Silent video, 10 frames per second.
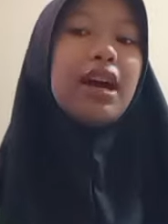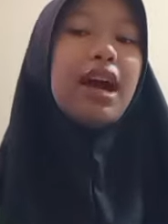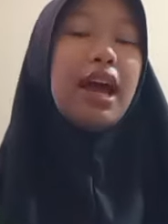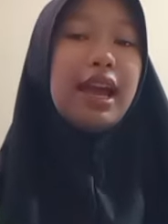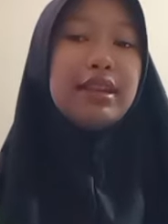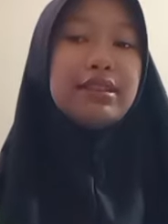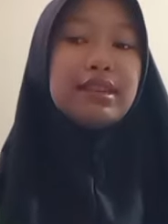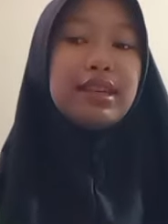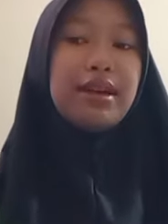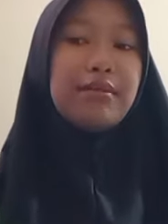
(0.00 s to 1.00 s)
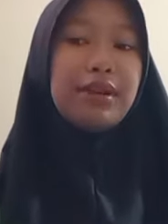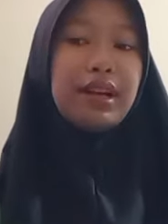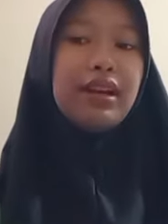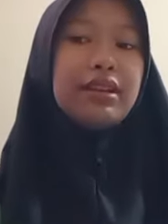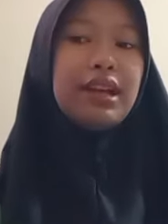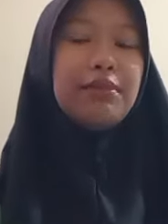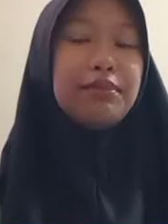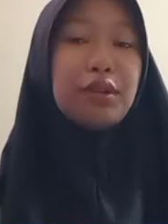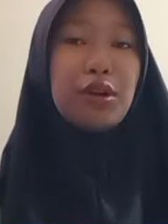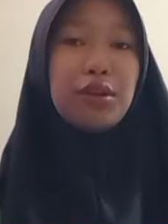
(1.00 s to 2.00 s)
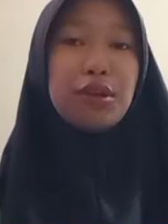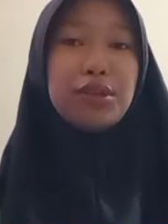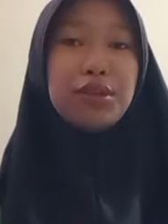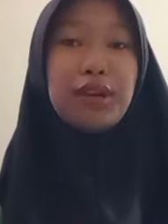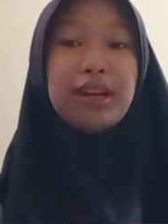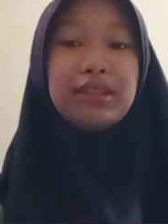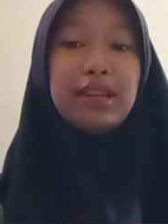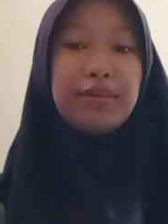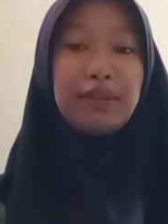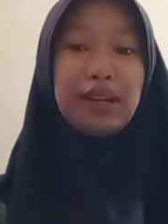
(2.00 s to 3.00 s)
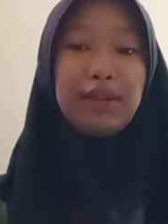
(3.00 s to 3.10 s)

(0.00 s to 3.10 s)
And the temple named Roro Jongrang Temple.